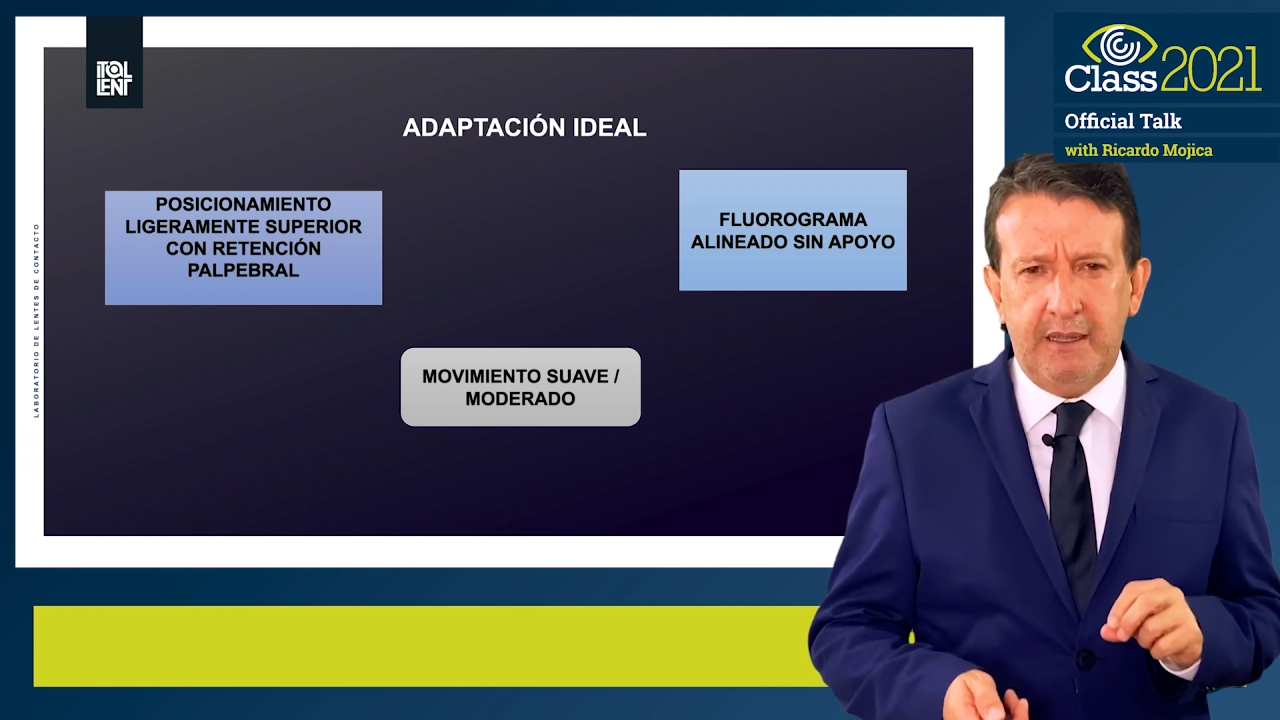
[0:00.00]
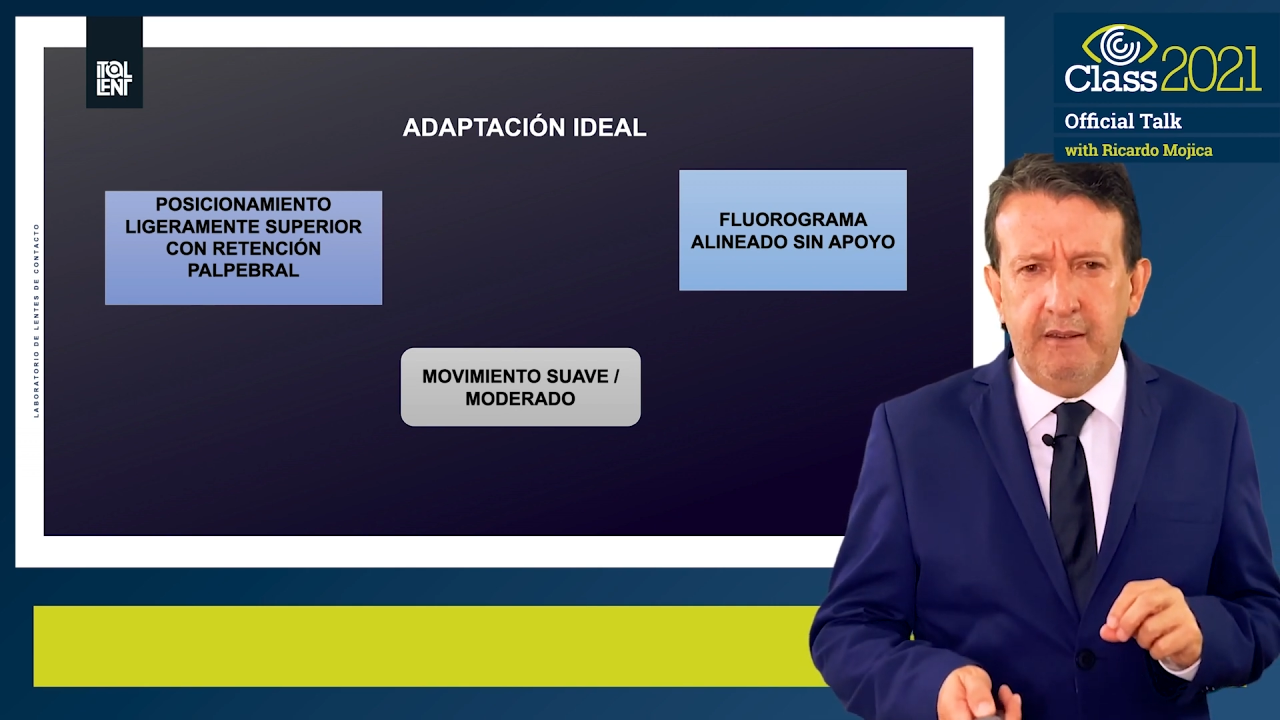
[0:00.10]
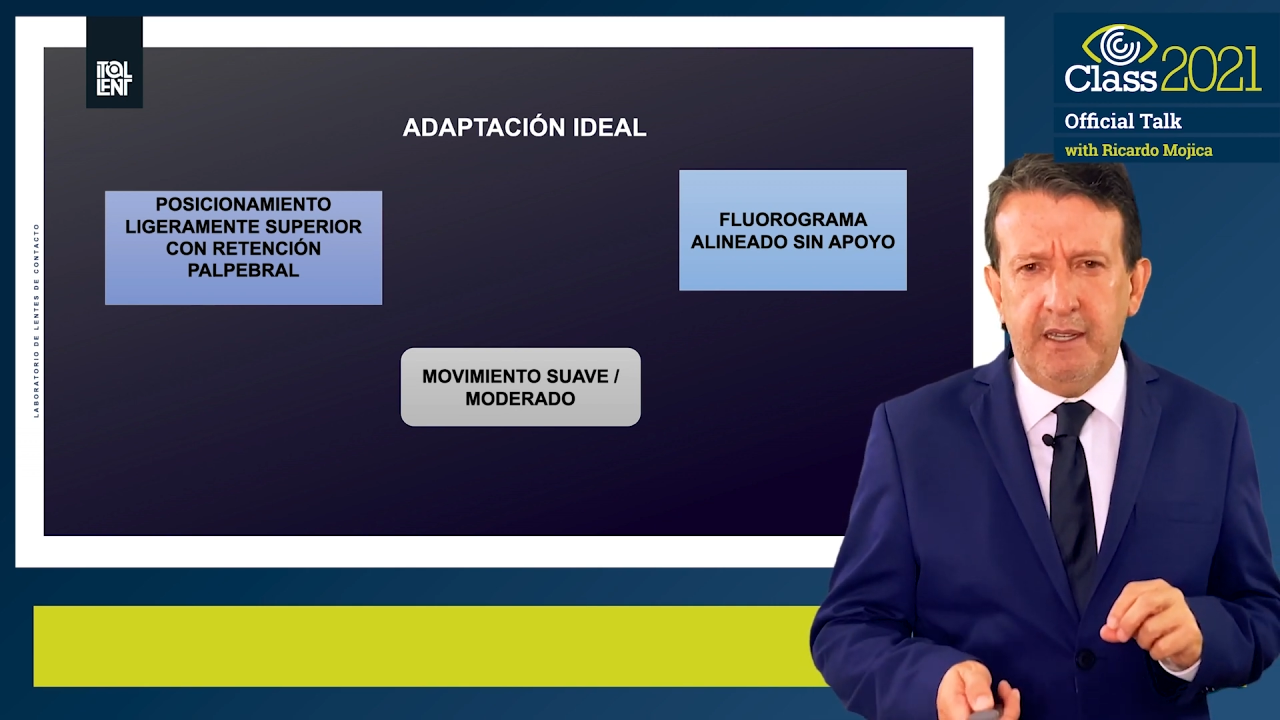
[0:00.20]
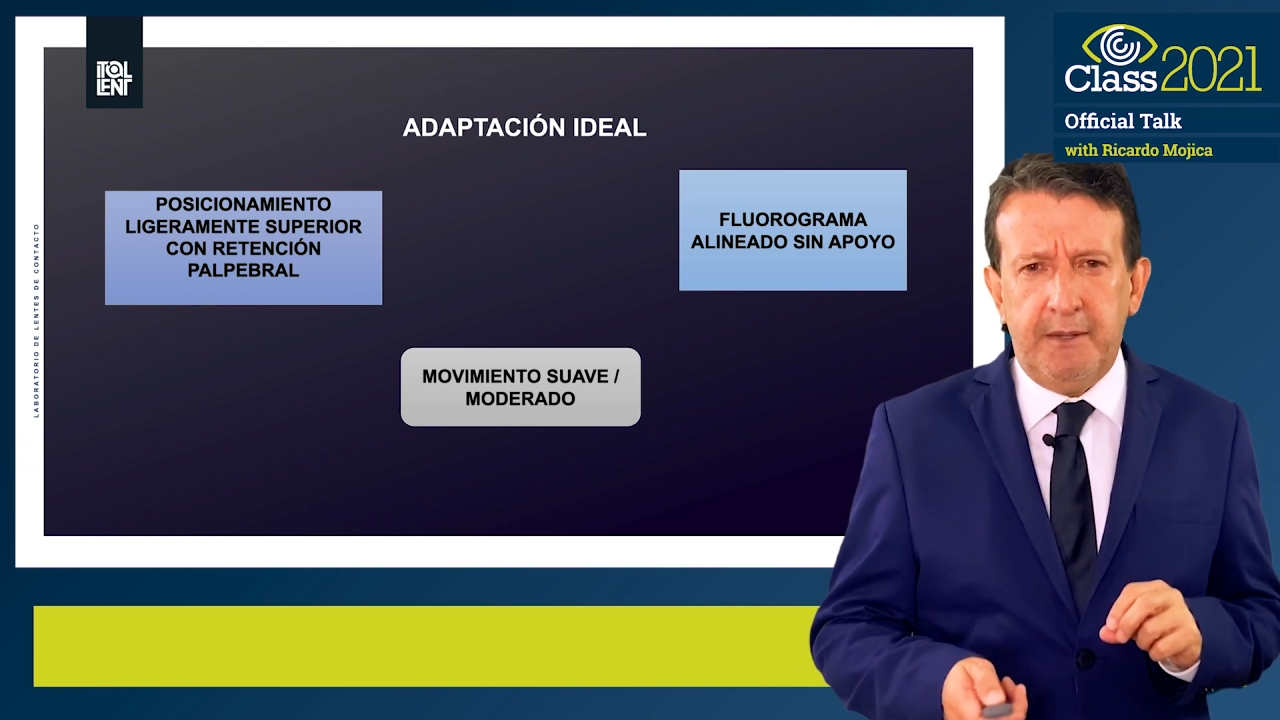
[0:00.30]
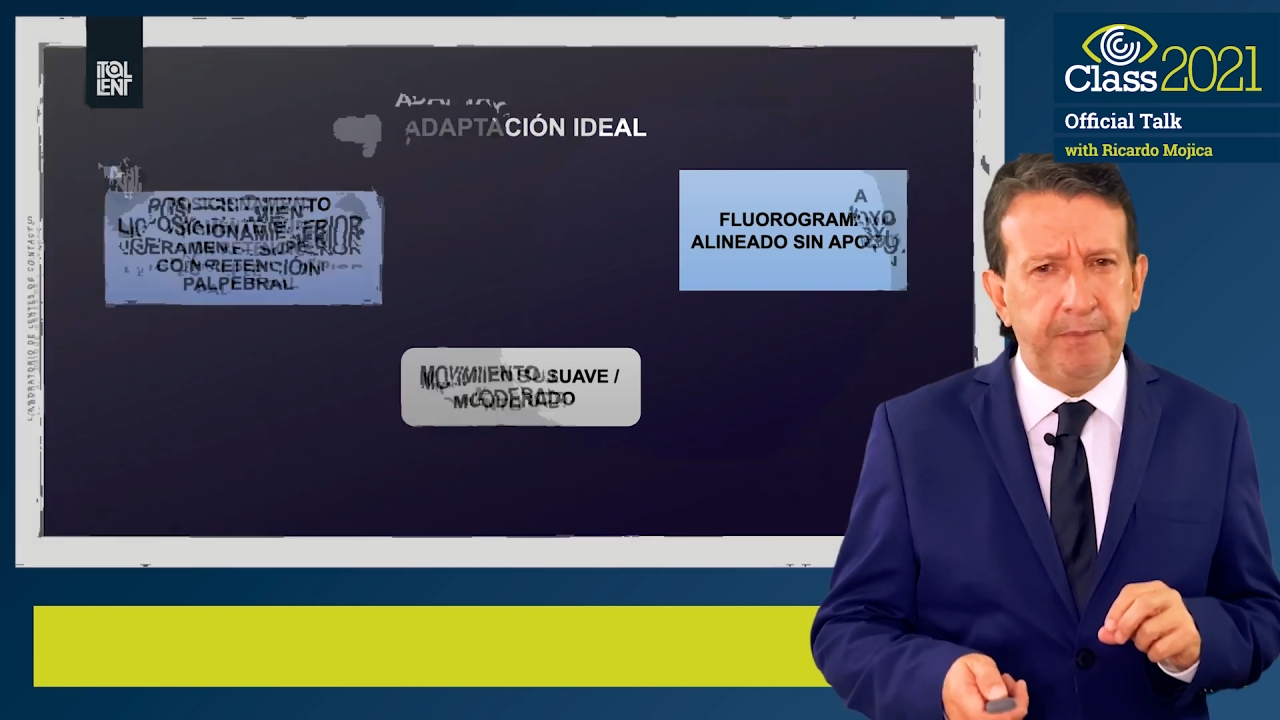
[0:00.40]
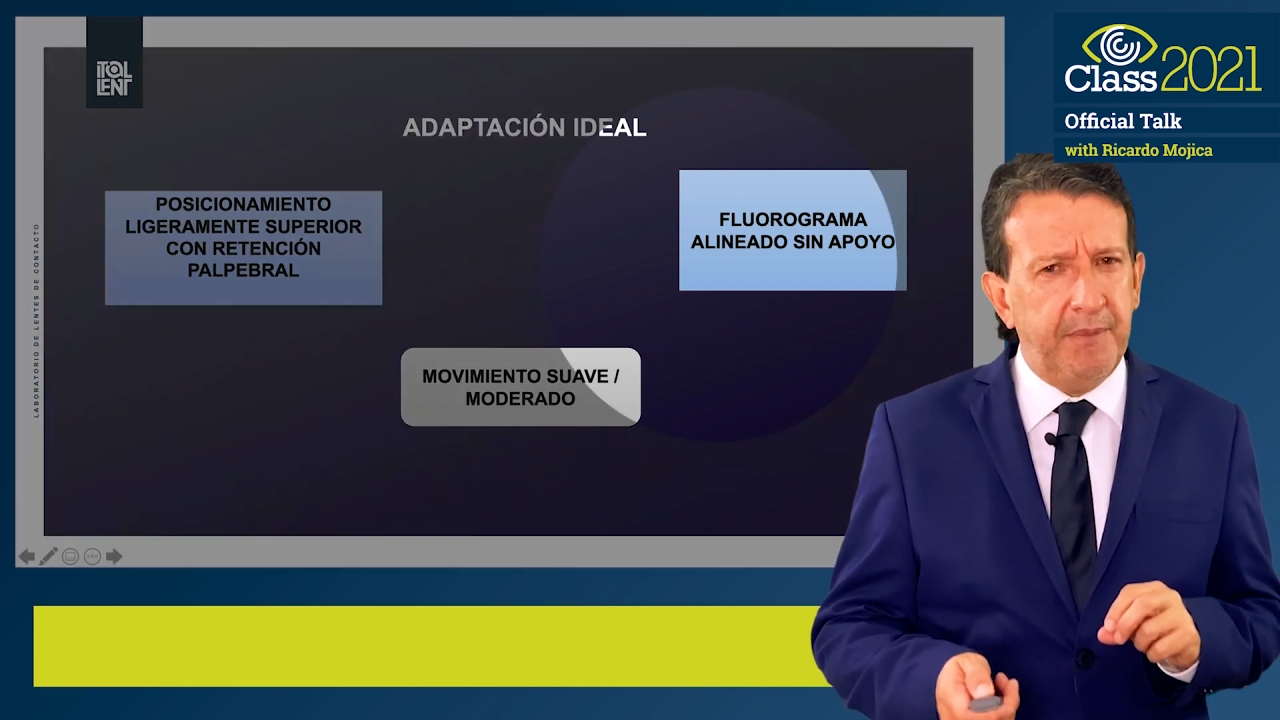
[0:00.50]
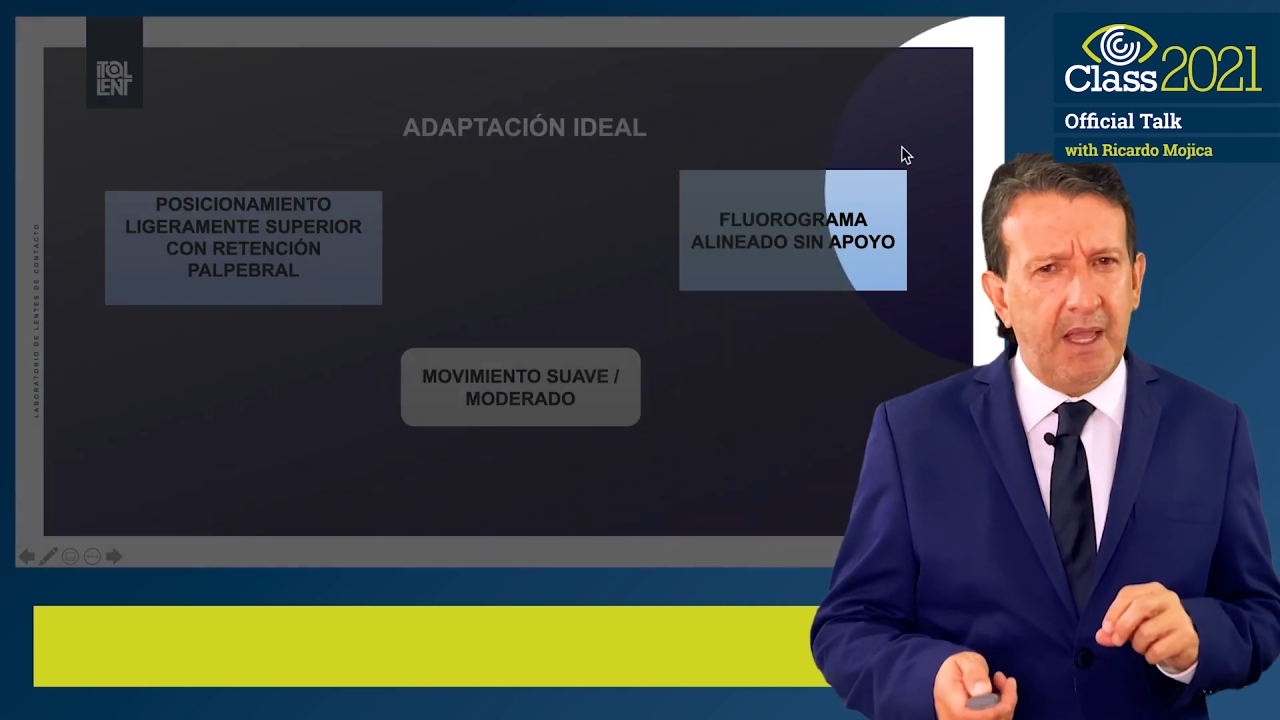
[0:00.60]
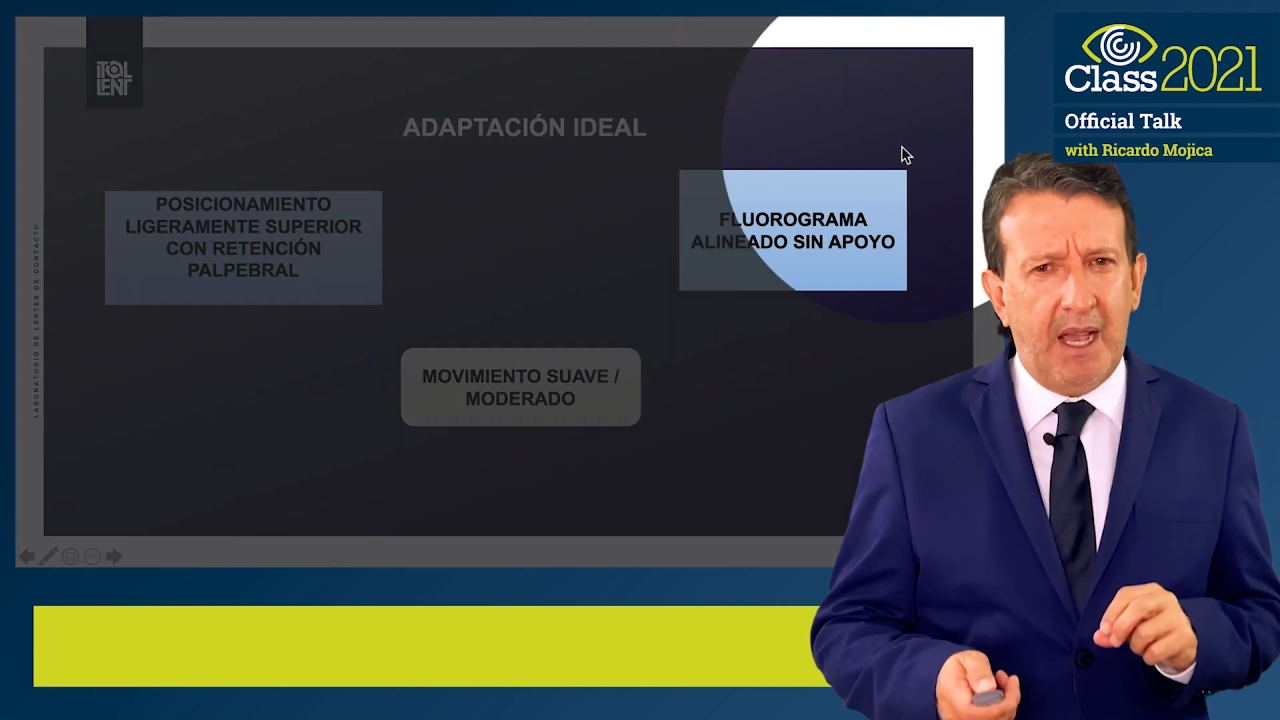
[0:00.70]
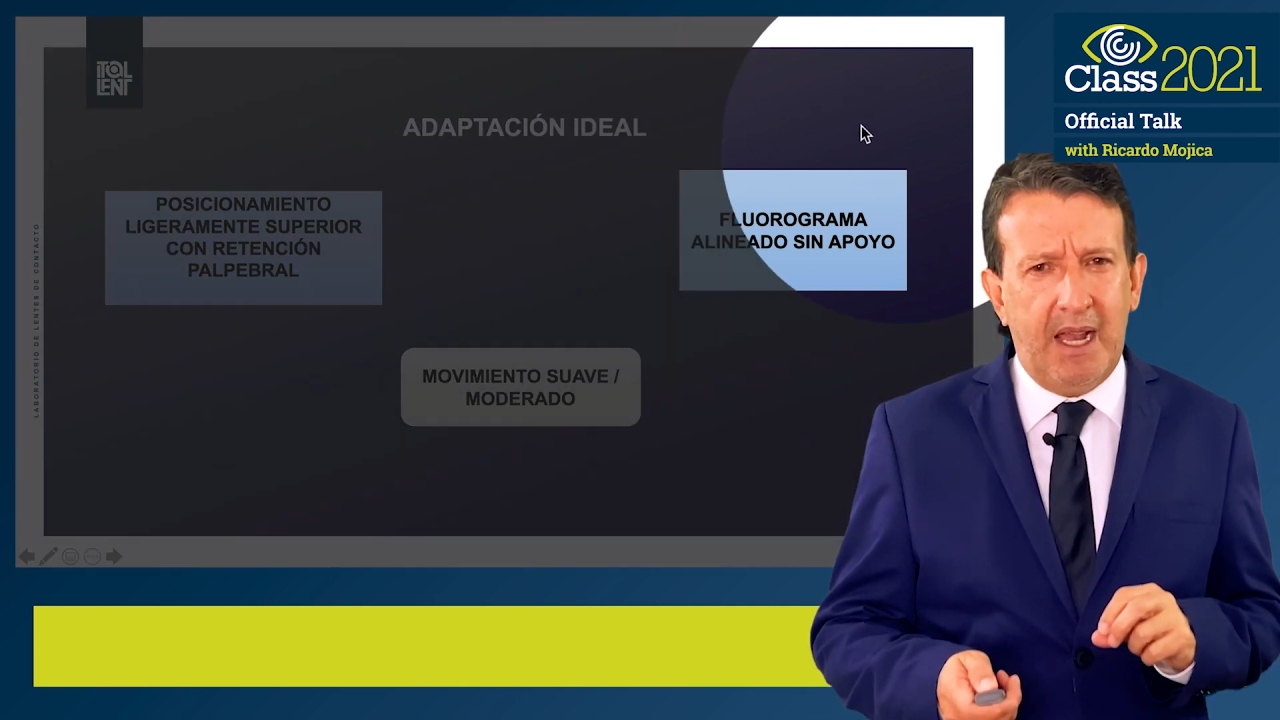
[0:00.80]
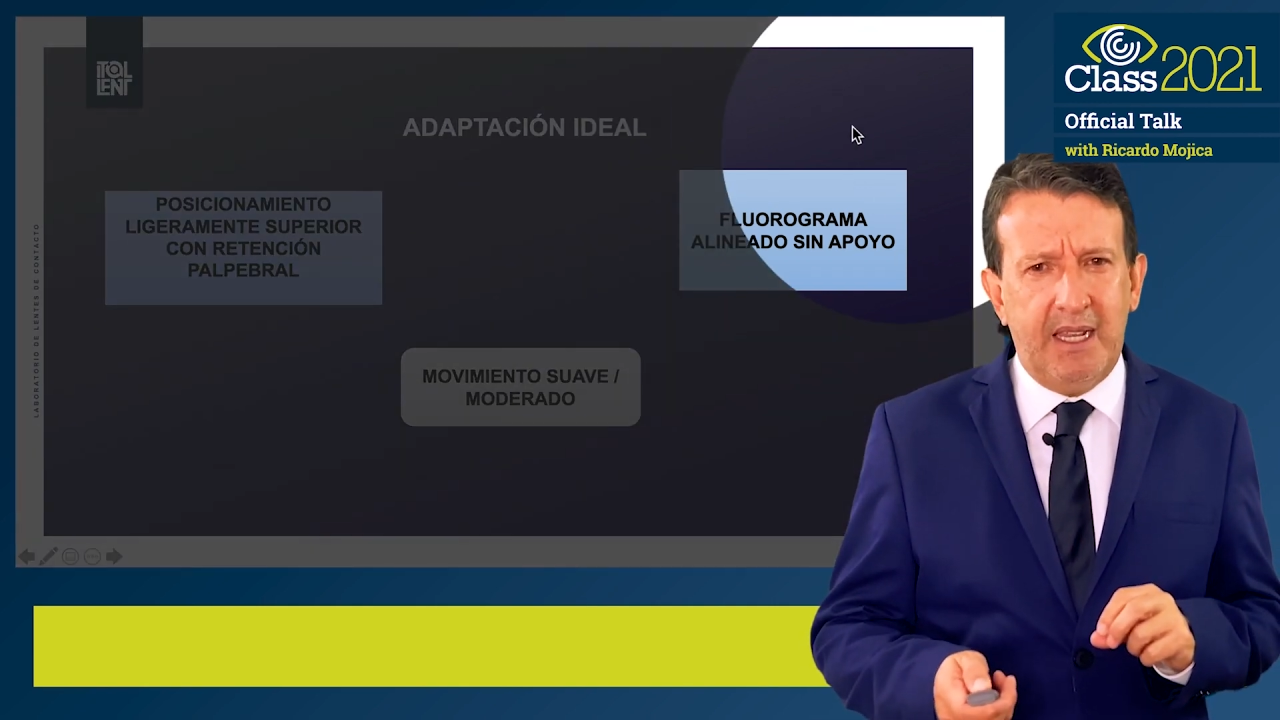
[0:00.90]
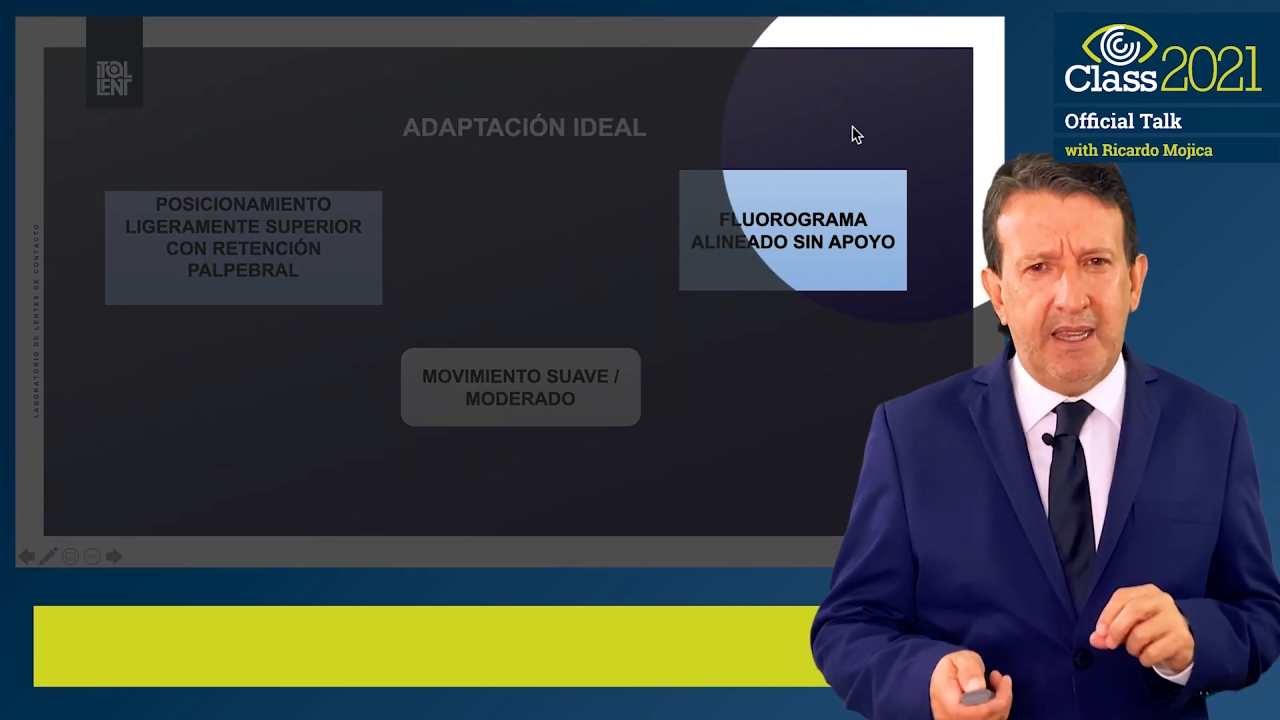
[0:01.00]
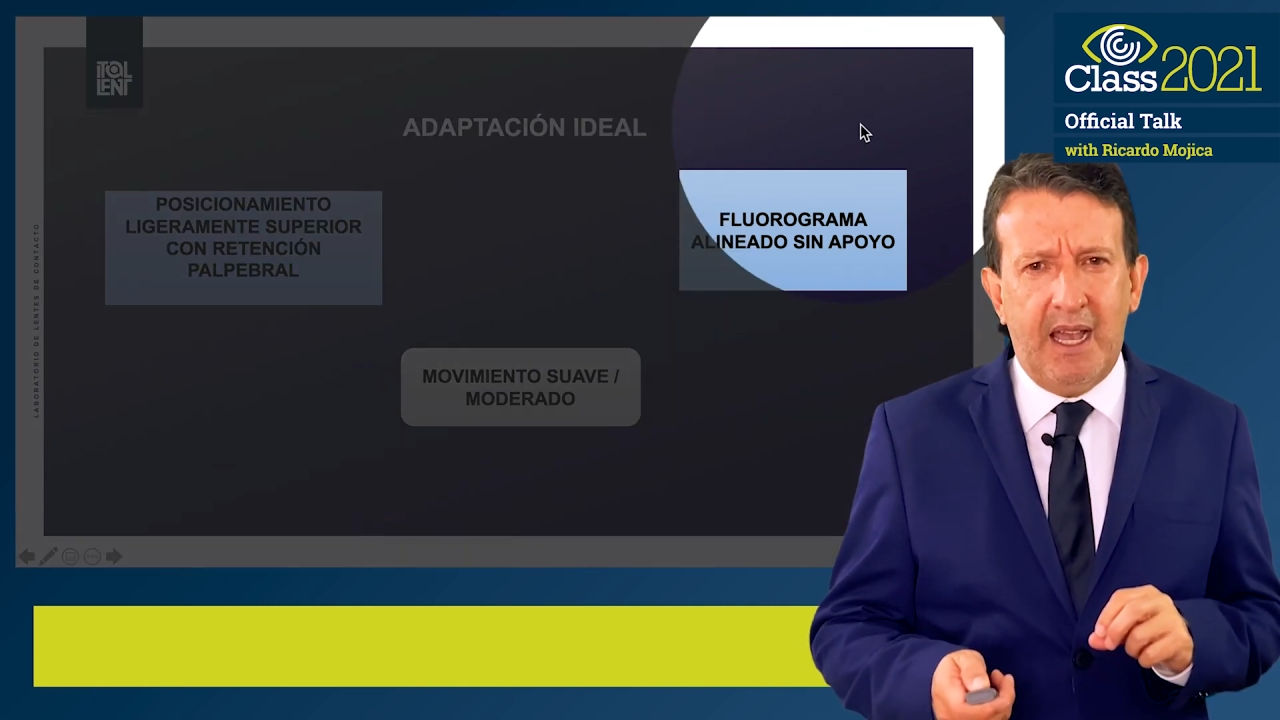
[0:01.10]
and without support